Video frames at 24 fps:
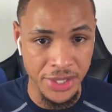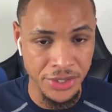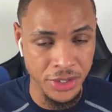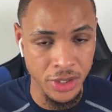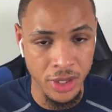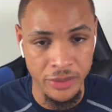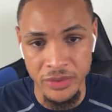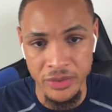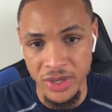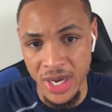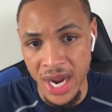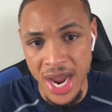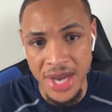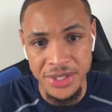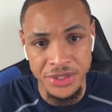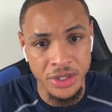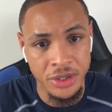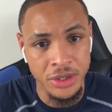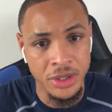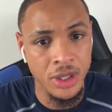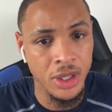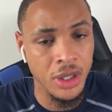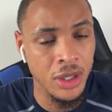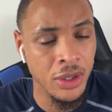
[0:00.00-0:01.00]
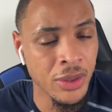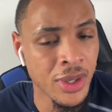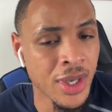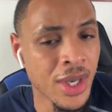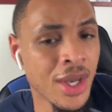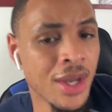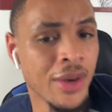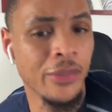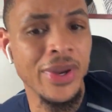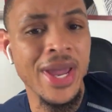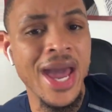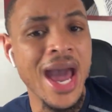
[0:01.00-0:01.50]
So if you guys don't know,
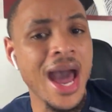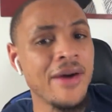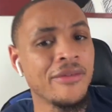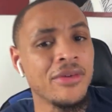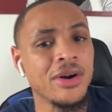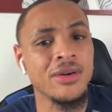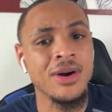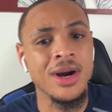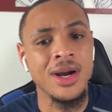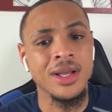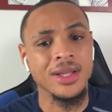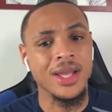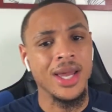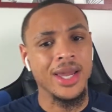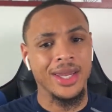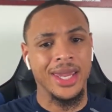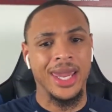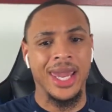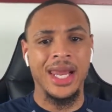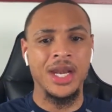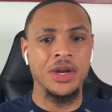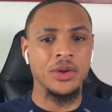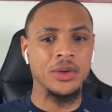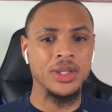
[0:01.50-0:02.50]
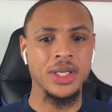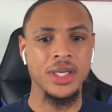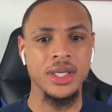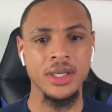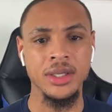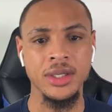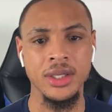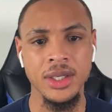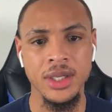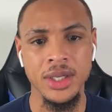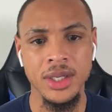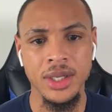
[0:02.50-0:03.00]
we have it around like
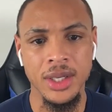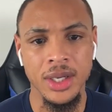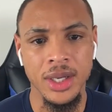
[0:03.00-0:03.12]
annually.